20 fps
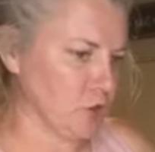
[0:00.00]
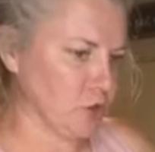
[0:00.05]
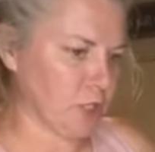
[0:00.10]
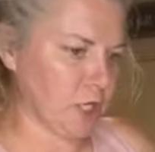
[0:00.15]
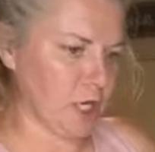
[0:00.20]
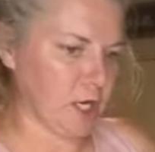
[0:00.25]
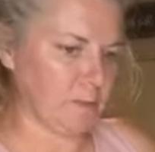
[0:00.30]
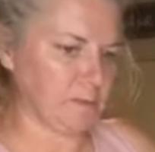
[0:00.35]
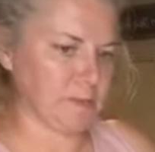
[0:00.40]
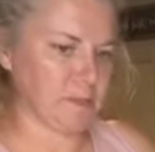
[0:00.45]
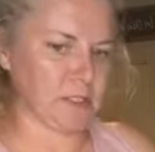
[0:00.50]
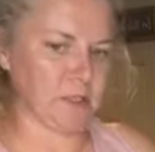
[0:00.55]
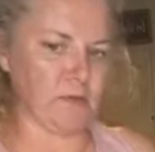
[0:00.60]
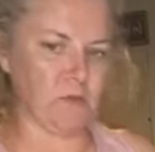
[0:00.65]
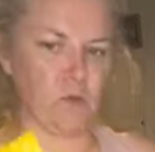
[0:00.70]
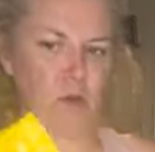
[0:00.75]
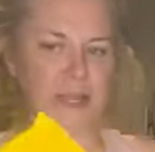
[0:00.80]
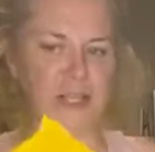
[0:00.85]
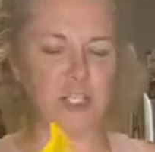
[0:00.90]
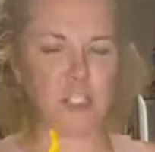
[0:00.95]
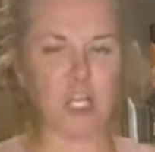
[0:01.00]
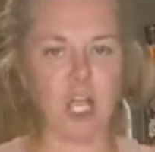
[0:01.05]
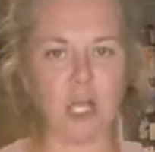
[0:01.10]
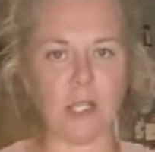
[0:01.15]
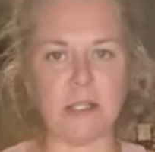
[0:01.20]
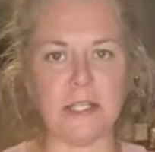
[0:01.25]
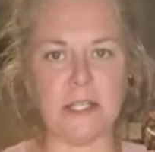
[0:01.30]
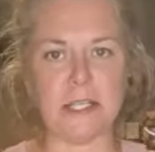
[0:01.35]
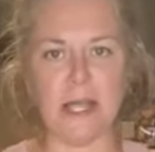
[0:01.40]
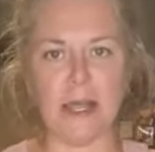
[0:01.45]
two cups of white
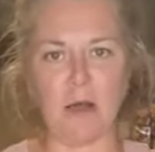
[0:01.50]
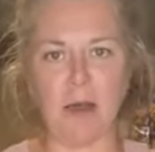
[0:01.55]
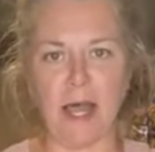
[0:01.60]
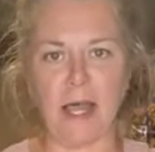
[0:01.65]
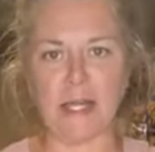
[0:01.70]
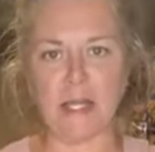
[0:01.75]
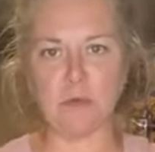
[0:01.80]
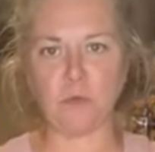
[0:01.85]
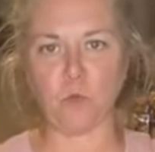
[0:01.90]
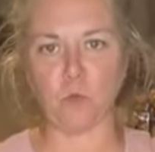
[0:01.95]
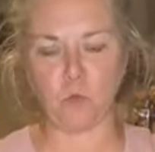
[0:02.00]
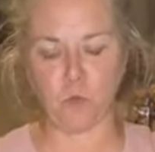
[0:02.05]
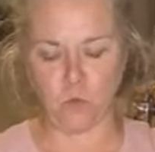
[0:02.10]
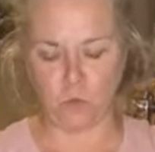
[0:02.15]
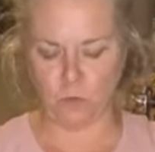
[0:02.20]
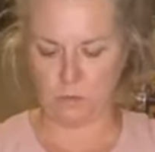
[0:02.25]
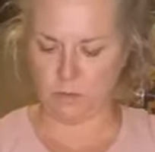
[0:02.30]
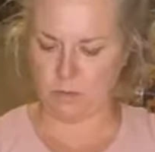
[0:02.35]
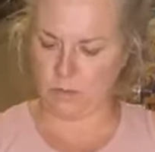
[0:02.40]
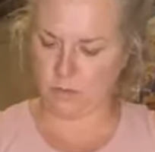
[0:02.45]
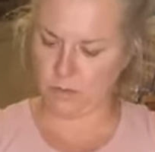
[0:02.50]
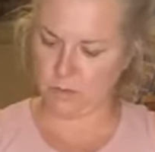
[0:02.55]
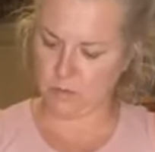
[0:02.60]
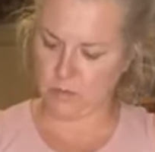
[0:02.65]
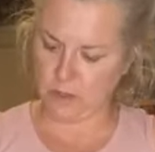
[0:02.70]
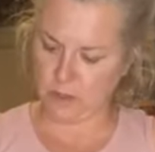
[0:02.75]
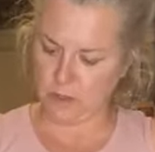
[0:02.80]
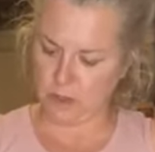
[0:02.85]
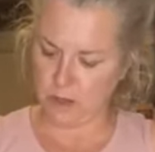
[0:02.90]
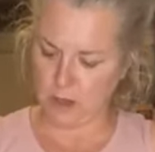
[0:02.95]
chocolate. Now, I didn't,
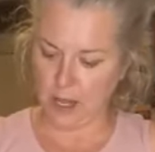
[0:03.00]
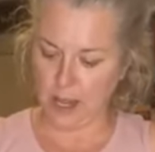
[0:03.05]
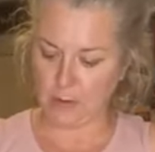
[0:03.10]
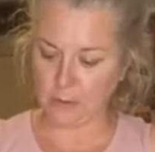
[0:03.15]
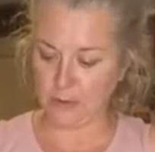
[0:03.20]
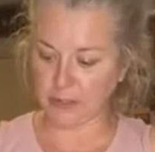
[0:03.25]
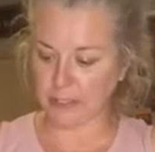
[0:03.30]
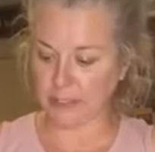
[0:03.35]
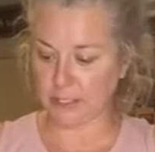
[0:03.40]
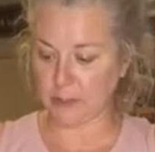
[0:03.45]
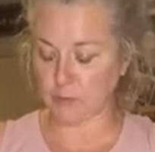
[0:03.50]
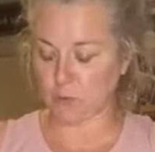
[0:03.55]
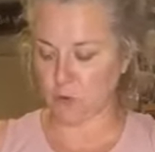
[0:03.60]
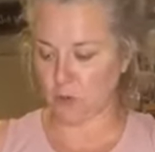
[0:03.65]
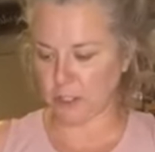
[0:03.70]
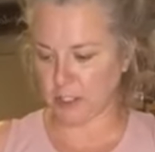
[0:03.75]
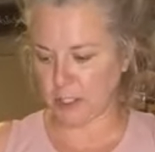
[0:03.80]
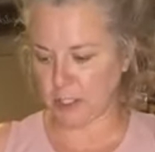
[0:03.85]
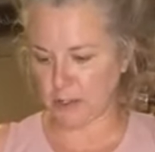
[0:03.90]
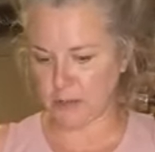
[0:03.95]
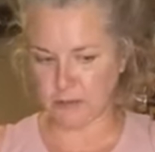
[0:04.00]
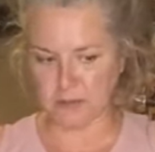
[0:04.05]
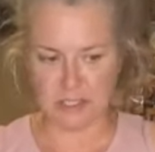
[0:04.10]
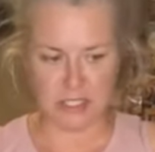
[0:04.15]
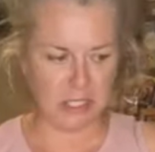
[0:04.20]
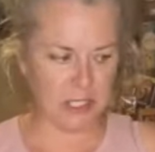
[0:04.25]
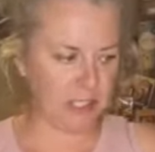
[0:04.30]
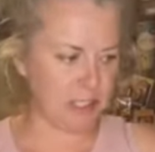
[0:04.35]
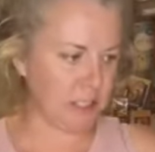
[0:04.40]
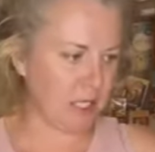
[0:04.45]
I really didn't want to
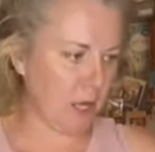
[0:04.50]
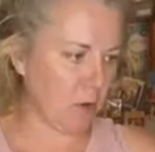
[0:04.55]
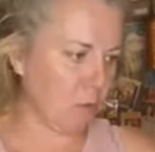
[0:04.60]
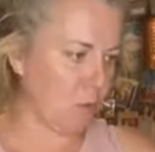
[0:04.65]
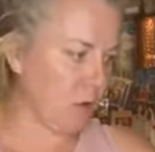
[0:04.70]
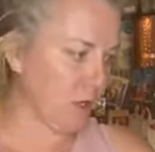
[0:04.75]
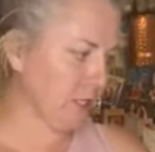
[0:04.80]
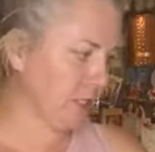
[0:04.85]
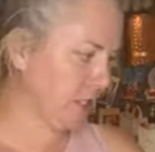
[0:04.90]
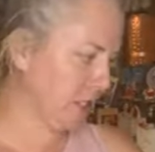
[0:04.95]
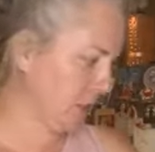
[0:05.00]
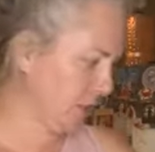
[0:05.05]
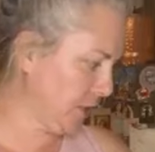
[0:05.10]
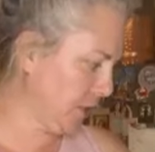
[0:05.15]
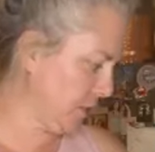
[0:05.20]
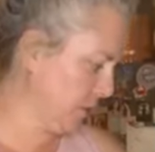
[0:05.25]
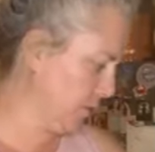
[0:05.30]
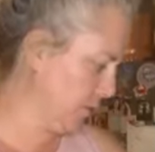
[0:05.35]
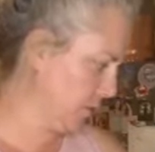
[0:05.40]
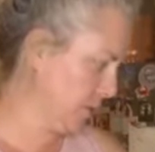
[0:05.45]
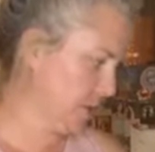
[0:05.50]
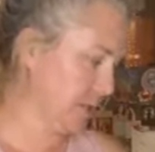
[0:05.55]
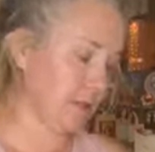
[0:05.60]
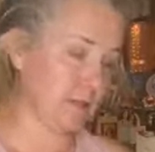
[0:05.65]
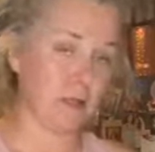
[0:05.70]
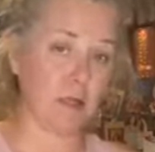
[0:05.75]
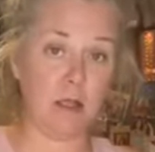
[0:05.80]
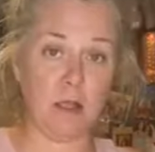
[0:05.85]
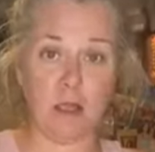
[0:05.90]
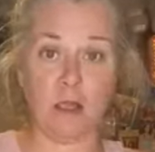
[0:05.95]
use this. I wanted to use
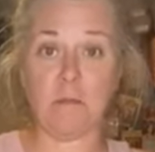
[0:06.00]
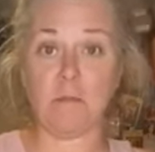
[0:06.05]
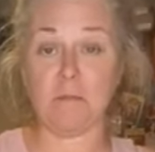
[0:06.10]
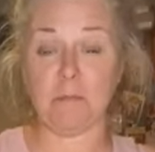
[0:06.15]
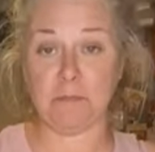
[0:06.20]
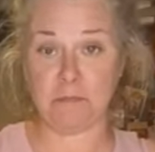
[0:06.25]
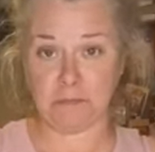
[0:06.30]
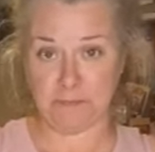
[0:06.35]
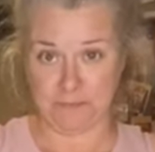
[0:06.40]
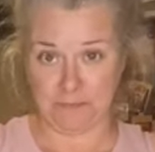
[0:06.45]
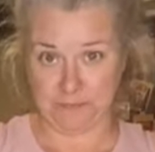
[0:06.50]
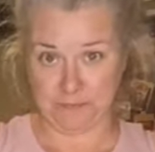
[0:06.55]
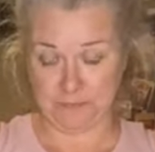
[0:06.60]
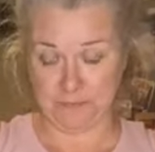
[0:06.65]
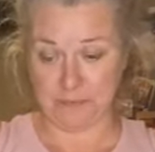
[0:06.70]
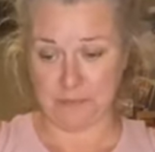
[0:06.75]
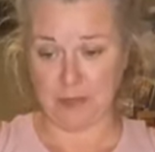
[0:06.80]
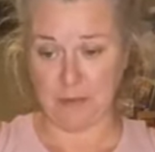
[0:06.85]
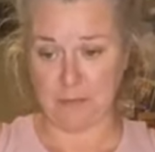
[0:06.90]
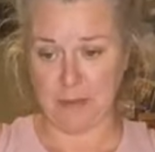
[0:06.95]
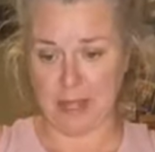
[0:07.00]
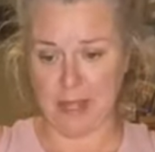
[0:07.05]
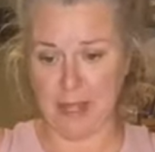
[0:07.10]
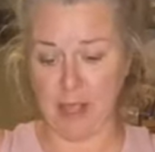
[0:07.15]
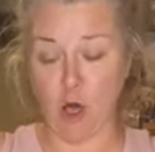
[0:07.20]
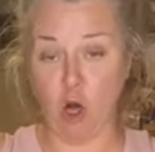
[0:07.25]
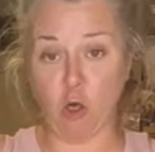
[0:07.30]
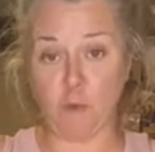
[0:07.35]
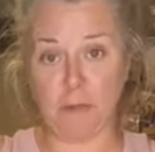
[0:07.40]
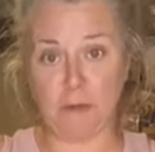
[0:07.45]

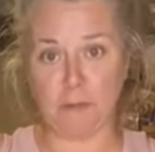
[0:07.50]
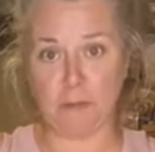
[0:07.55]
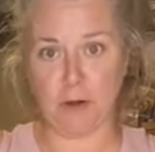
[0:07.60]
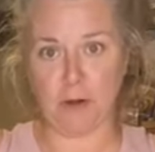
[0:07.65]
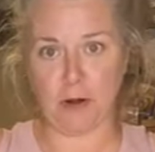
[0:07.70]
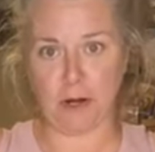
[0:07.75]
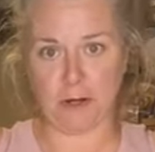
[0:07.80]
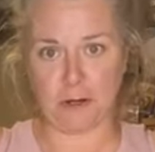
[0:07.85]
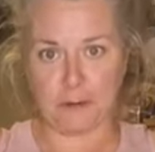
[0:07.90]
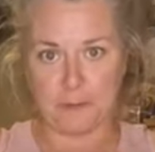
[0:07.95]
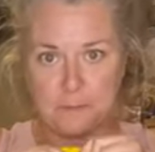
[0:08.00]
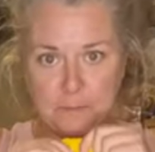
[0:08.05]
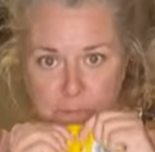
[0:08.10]
my almond bark.